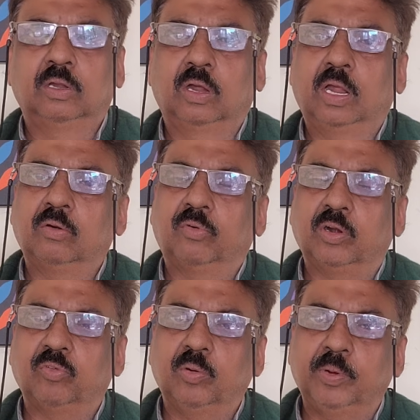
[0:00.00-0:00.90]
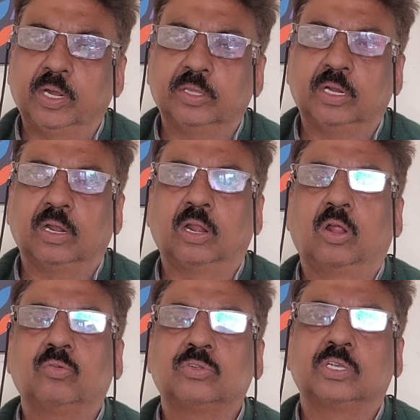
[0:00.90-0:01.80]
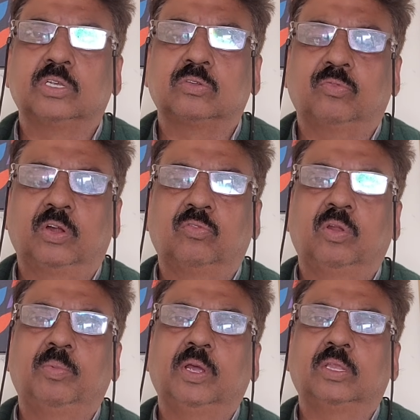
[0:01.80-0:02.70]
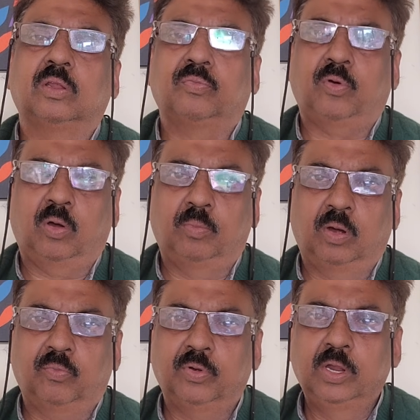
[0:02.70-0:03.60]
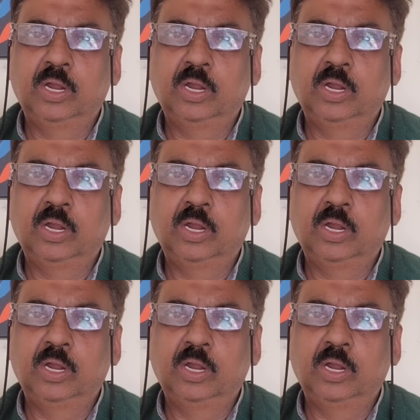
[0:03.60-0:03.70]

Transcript: and what will be other allowances, what will be other form of